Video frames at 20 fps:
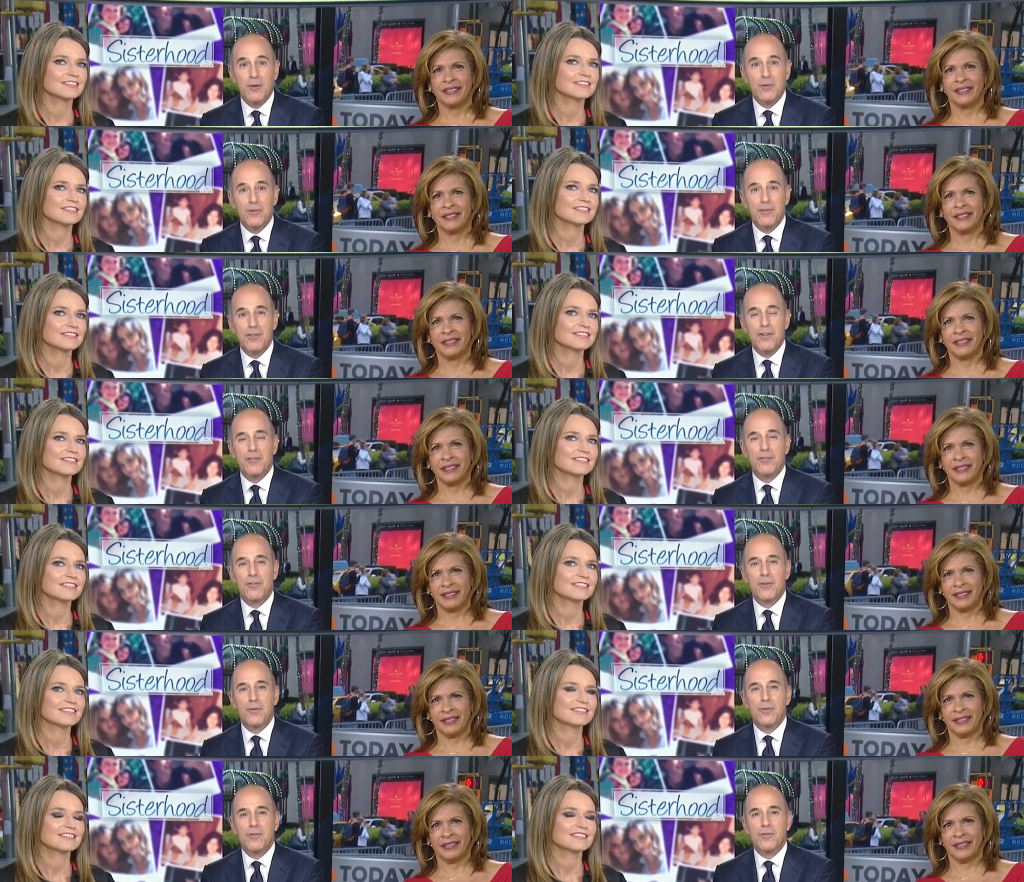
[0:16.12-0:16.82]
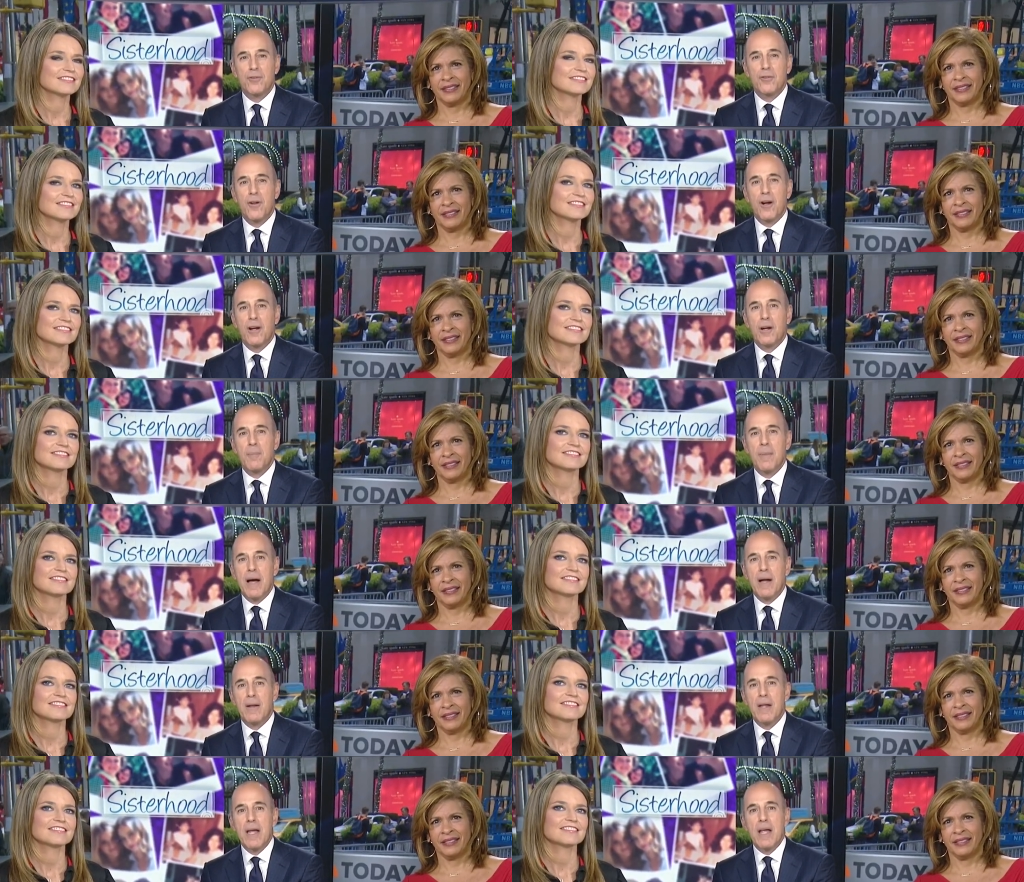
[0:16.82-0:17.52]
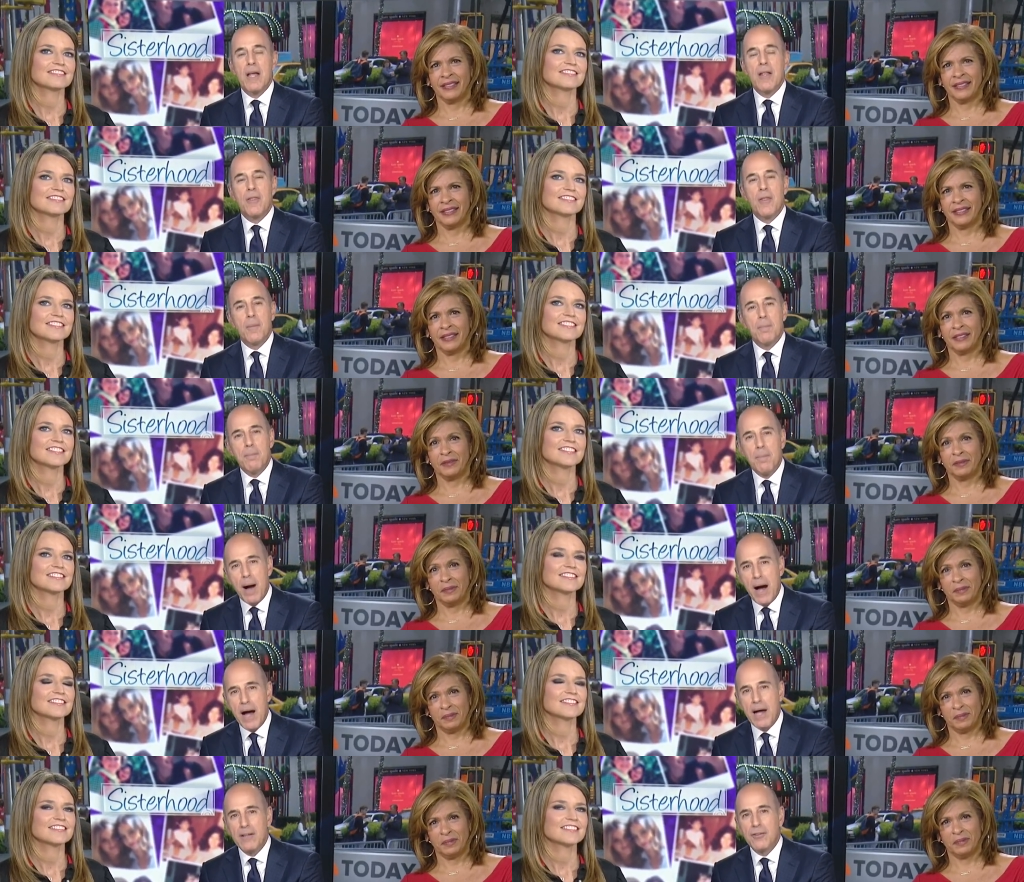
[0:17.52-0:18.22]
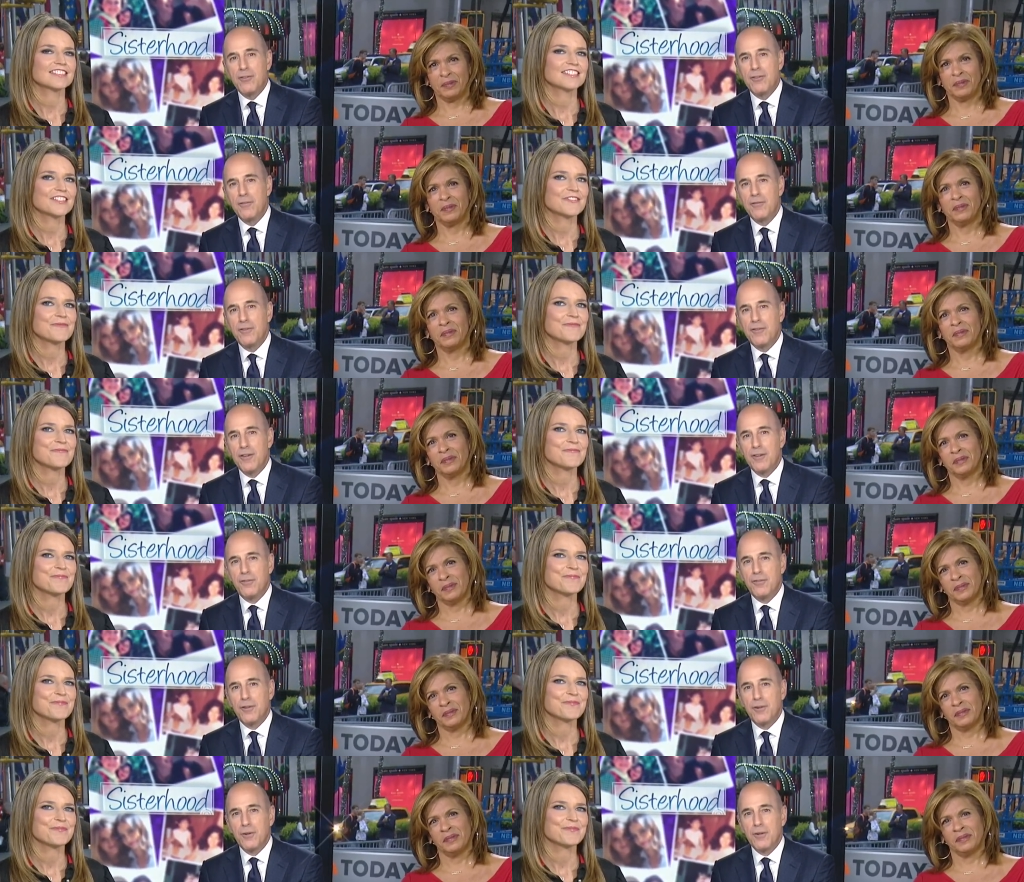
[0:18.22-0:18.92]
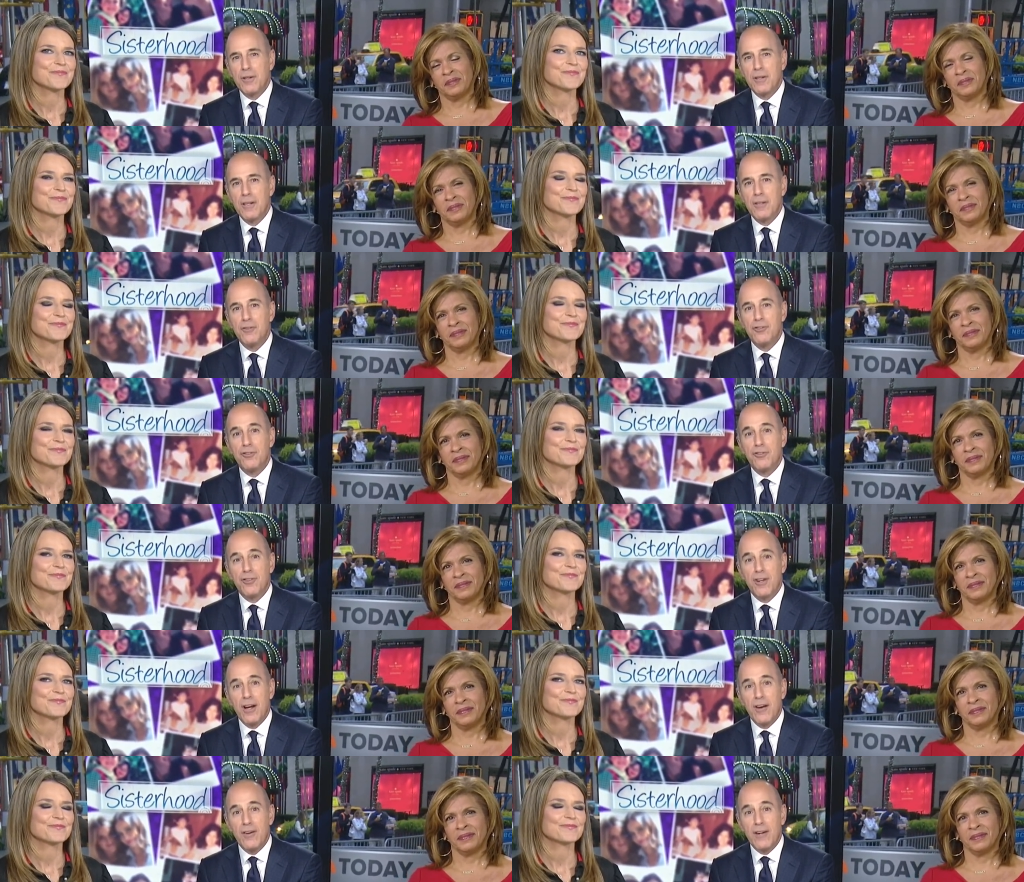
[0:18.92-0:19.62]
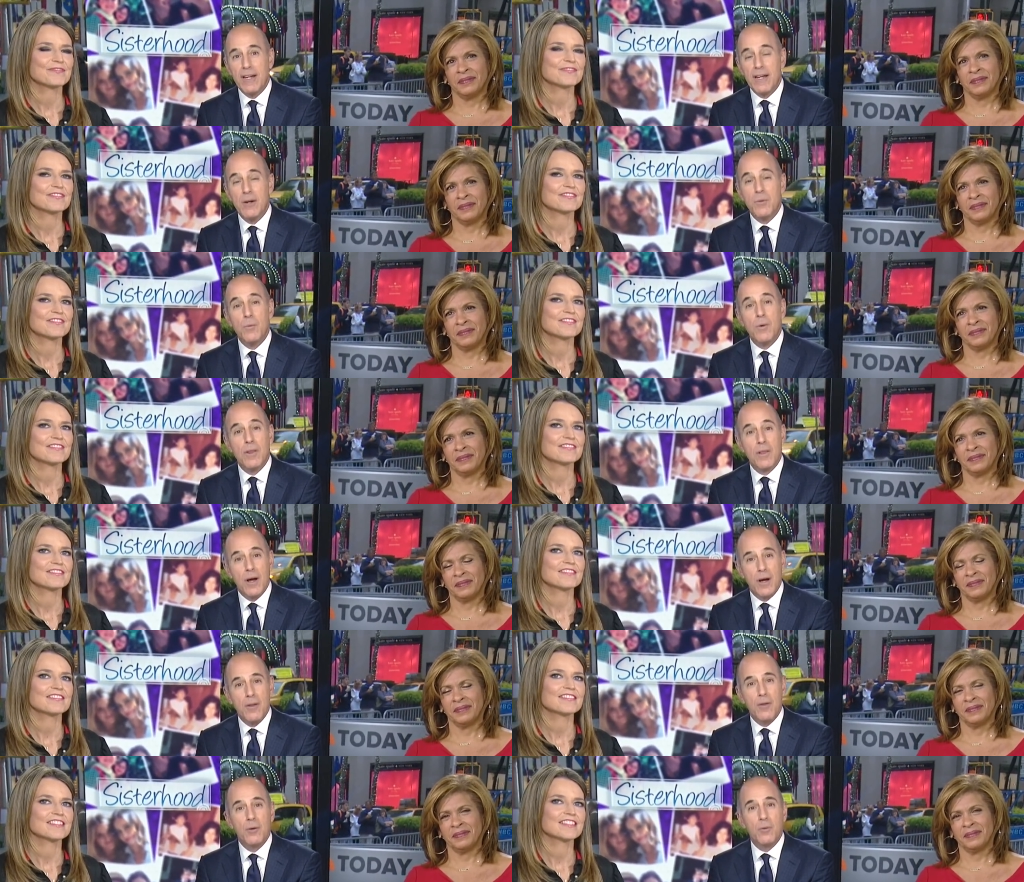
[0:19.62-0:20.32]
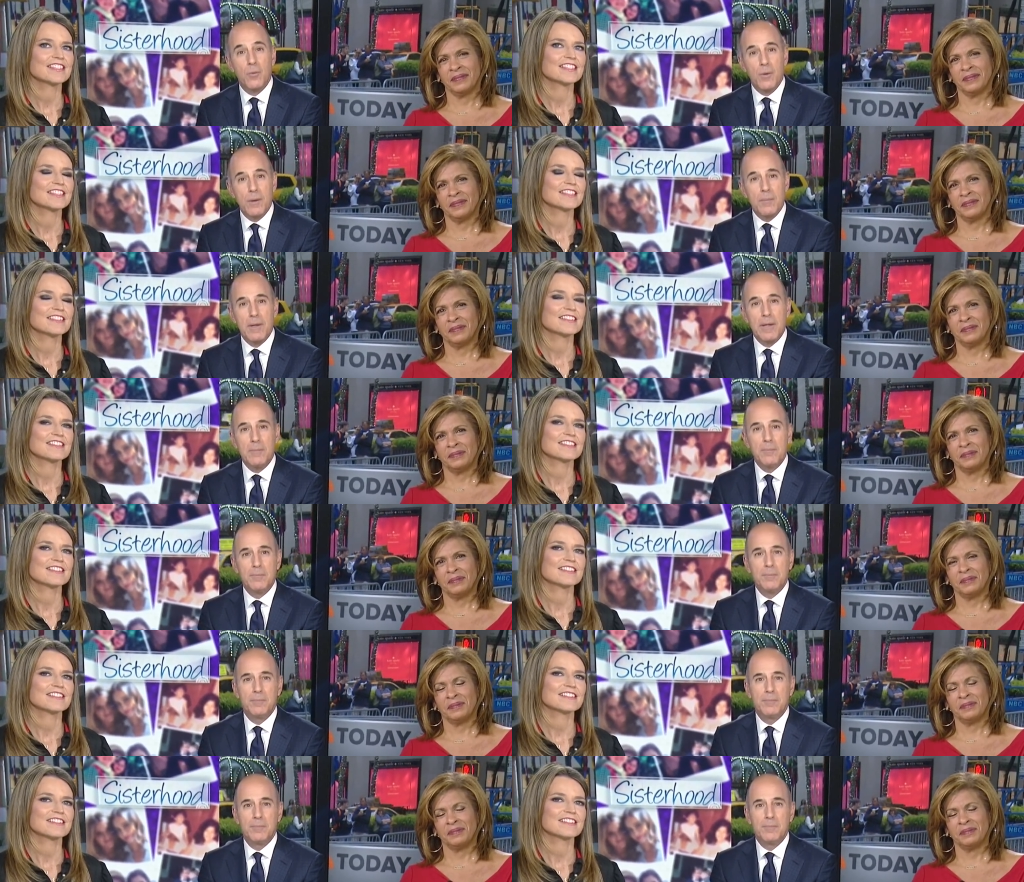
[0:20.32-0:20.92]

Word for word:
Speaker 1: her sisters to talk about the bonds of sisterhood and sharing it with other women.